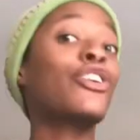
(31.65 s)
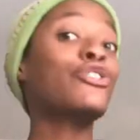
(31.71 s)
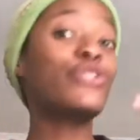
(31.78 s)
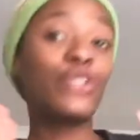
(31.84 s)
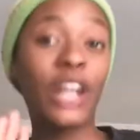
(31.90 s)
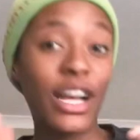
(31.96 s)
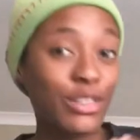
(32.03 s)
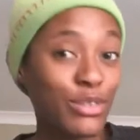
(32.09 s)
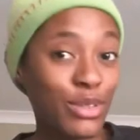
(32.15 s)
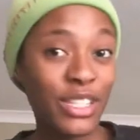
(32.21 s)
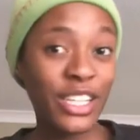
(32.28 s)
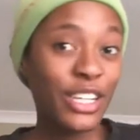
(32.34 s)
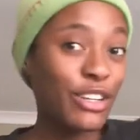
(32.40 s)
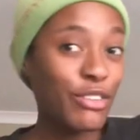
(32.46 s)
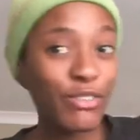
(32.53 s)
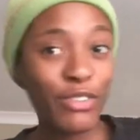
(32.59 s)
Do you guys want
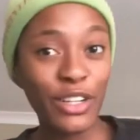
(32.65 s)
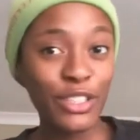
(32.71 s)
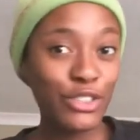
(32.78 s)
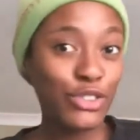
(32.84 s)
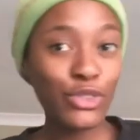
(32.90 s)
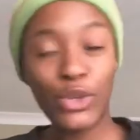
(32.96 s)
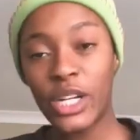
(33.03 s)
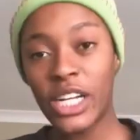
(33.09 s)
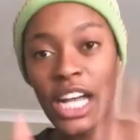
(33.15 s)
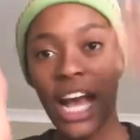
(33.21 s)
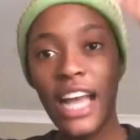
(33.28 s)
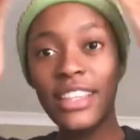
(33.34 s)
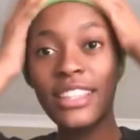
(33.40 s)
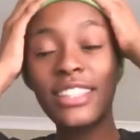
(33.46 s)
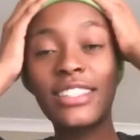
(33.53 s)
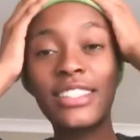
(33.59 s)
to hear a funny story?
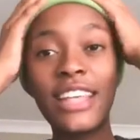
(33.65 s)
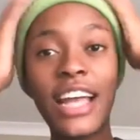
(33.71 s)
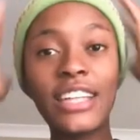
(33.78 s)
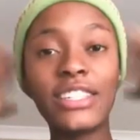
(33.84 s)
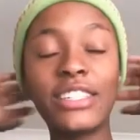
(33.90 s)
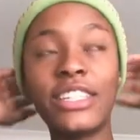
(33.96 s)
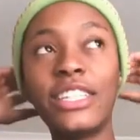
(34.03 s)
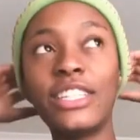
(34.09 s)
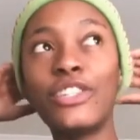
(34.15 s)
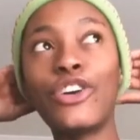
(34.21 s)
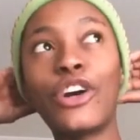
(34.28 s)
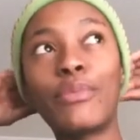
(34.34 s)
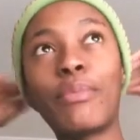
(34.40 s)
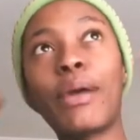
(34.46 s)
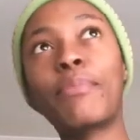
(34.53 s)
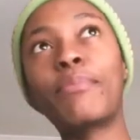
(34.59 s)
This is actually
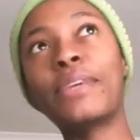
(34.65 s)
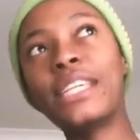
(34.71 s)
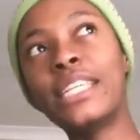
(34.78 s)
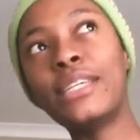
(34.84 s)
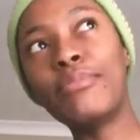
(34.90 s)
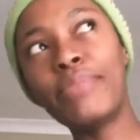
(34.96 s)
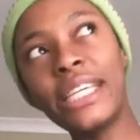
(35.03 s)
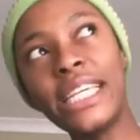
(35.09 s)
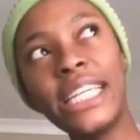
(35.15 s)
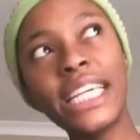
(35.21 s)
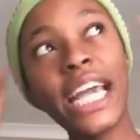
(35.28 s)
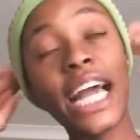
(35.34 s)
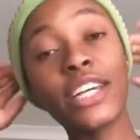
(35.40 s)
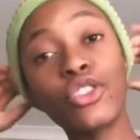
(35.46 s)
not my beanie.